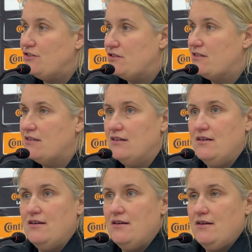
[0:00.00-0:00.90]
just
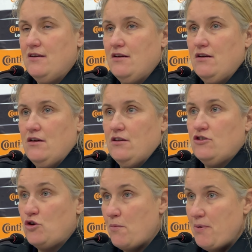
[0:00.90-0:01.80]

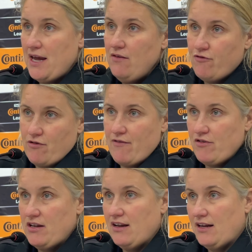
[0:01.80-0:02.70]
to compete for
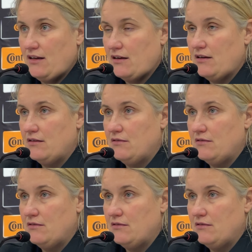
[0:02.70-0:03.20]
everything